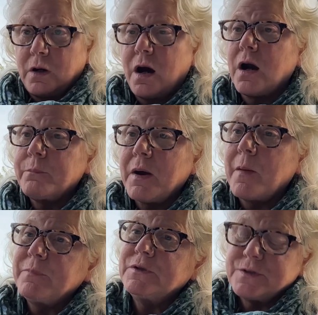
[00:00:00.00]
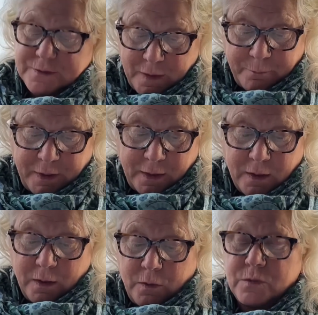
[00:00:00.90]
our Papa Giuseppe,
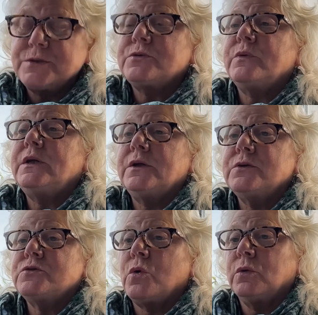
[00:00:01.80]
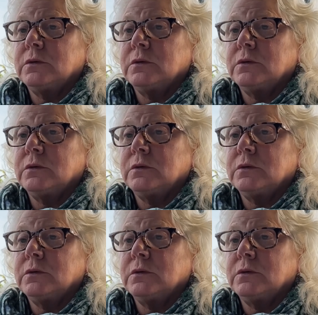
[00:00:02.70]
was 3 years old.